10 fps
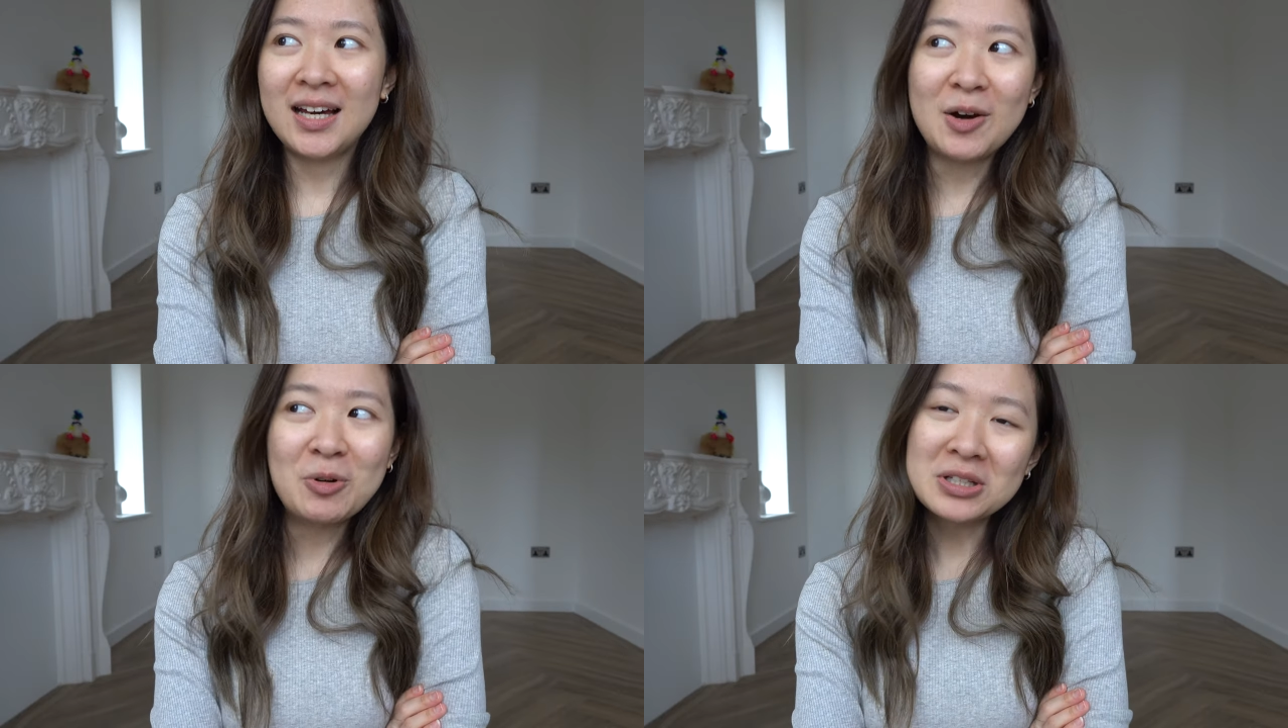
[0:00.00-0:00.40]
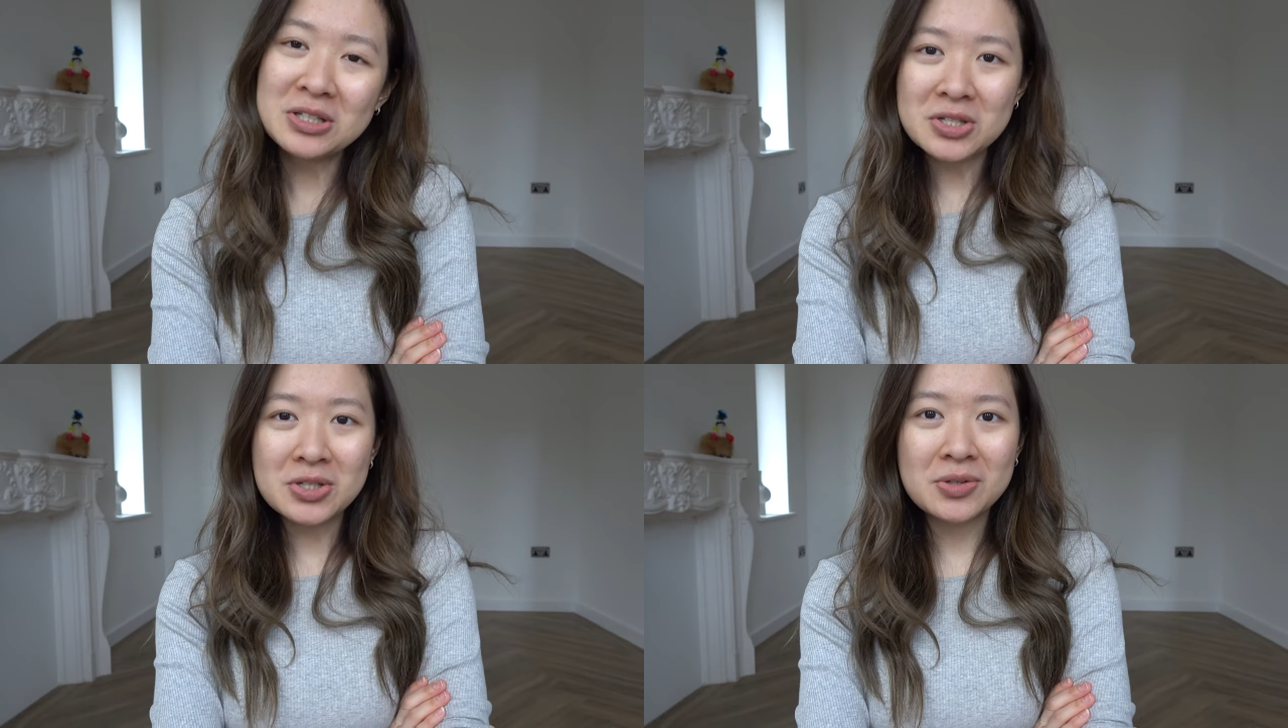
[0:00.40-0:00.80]
I
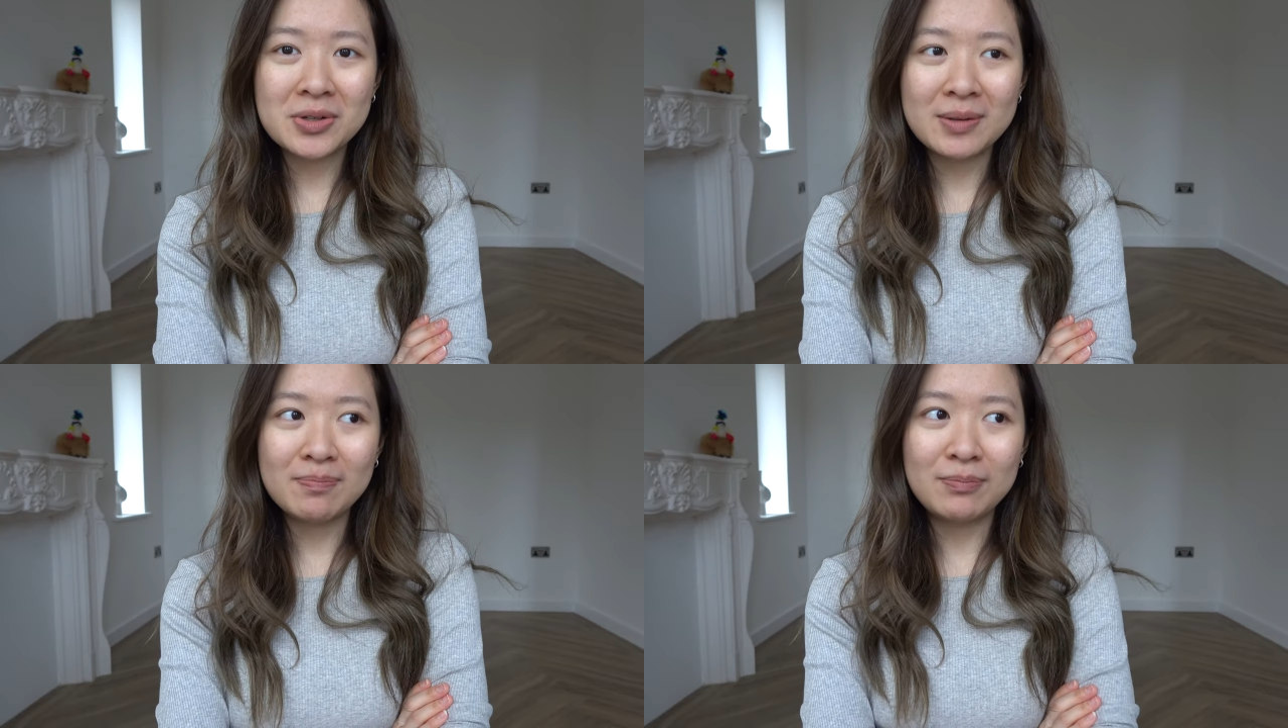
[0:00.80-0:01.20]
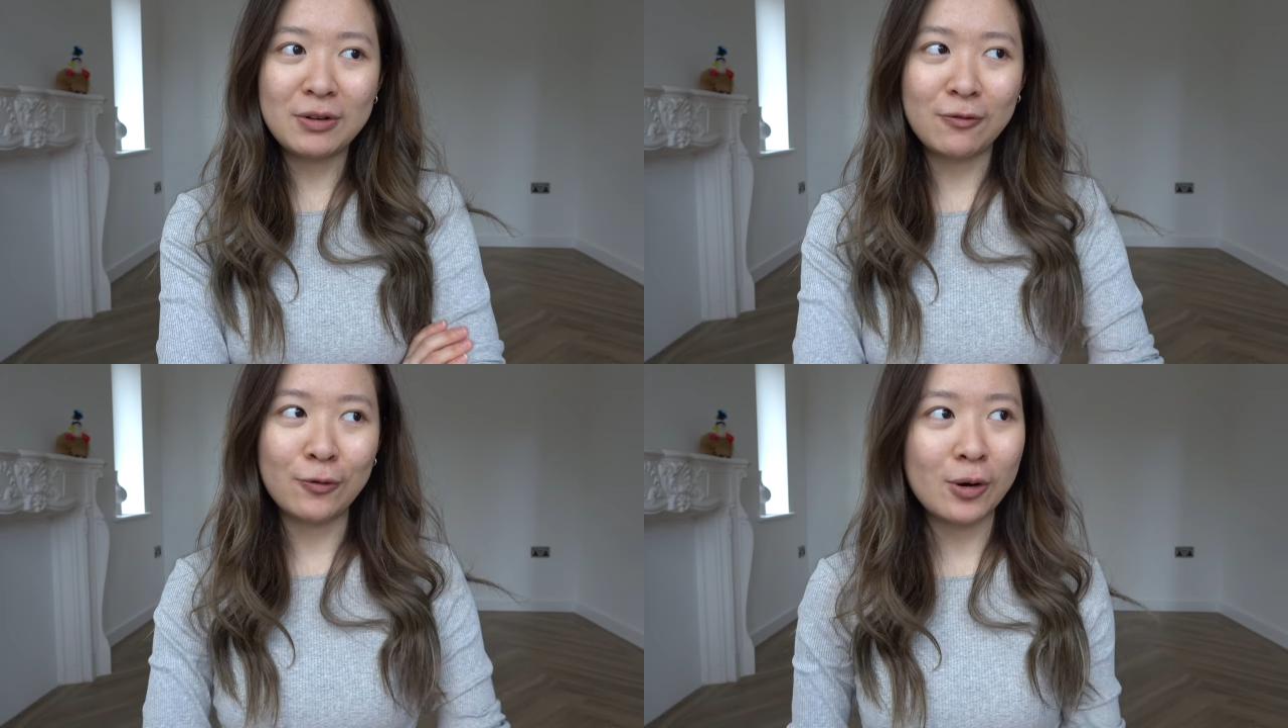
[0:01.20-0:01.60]
wanted to do it
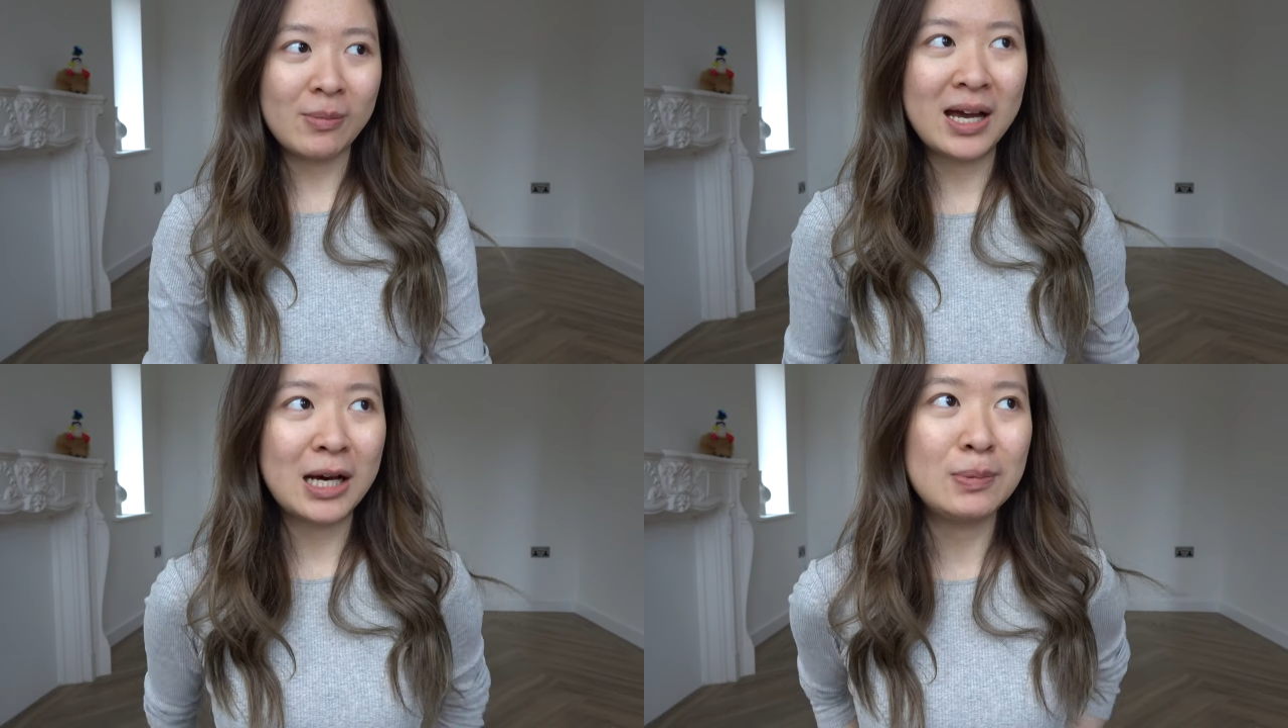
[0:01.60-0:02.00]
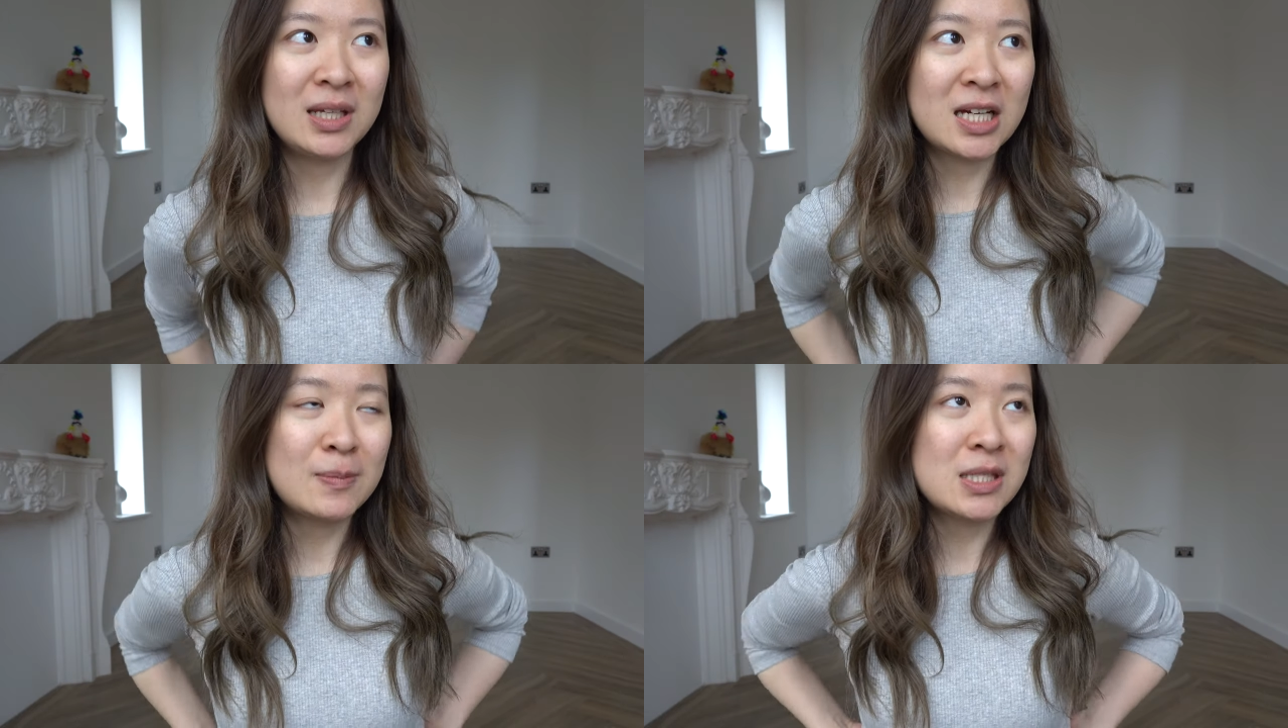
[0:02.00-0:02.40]
before my hubby
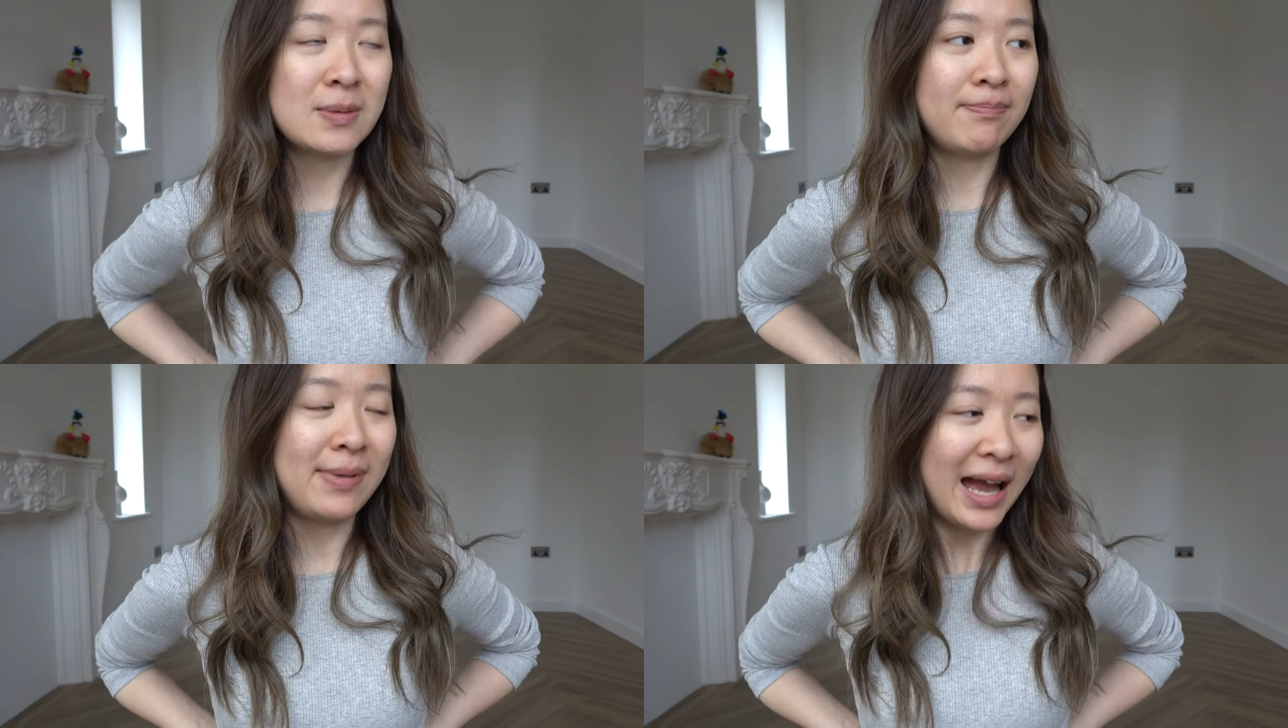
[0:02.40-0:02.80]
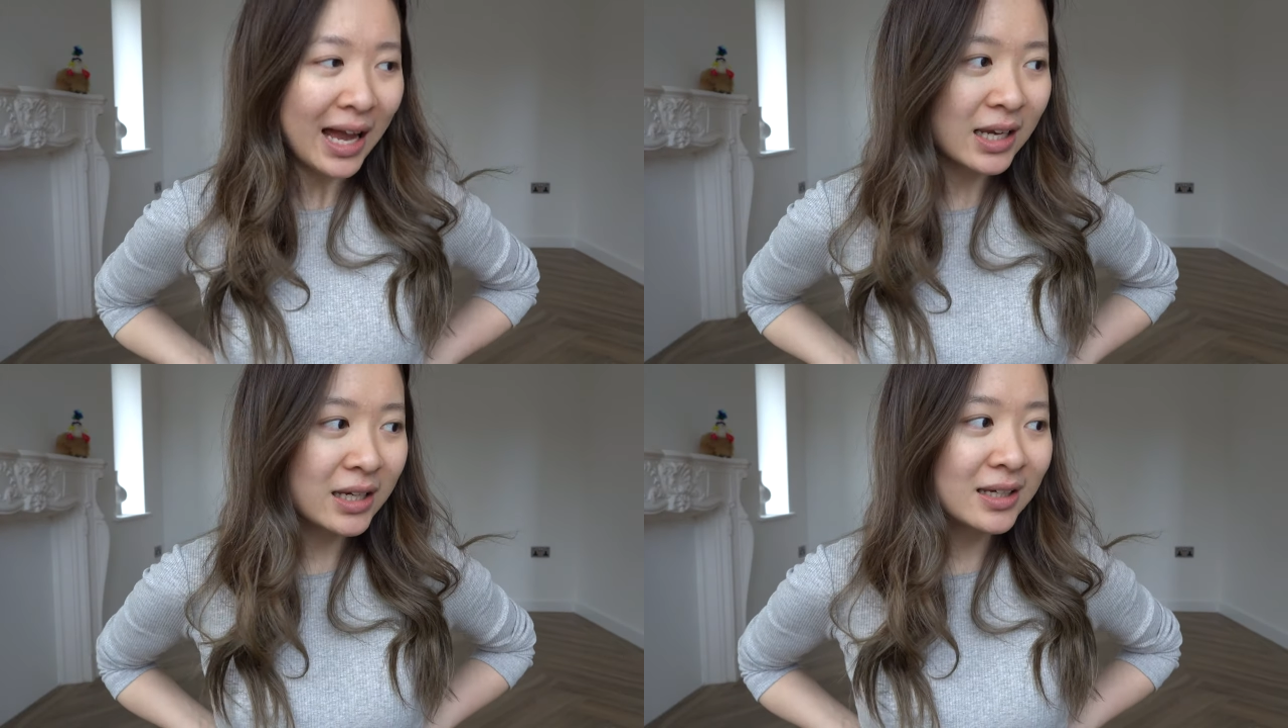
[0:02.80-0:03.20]
comes
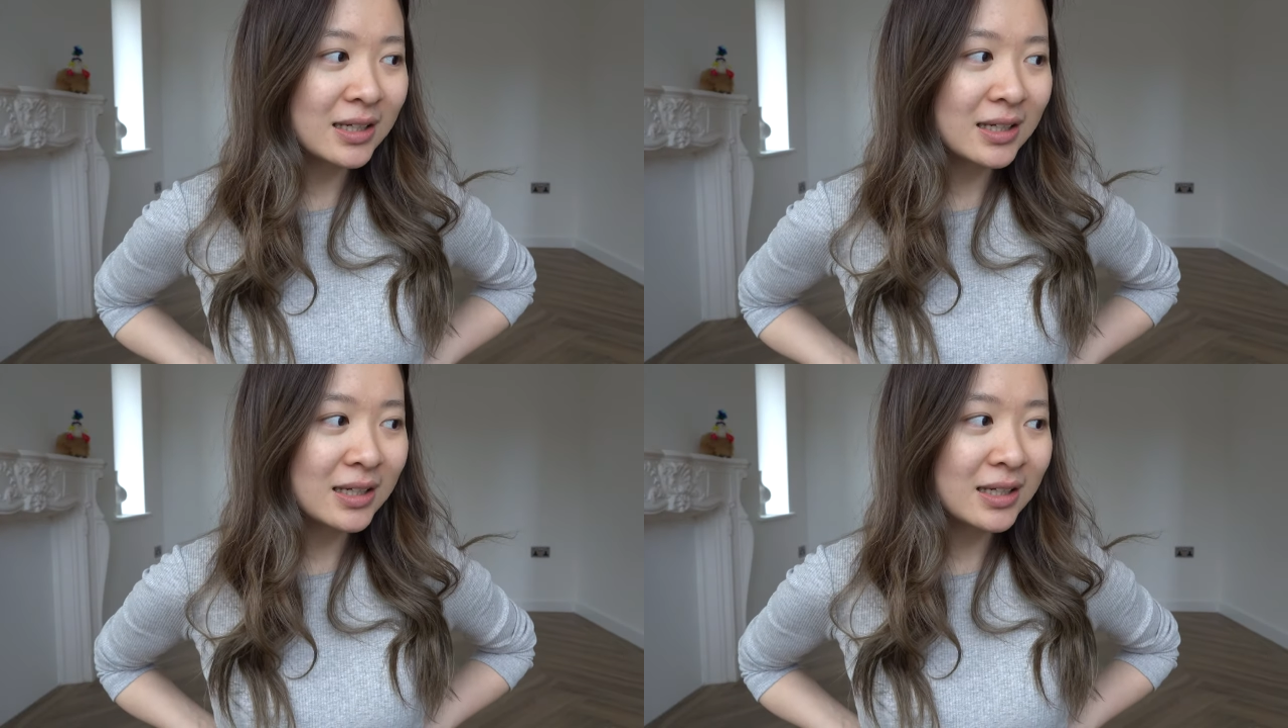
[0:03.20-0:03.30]
back.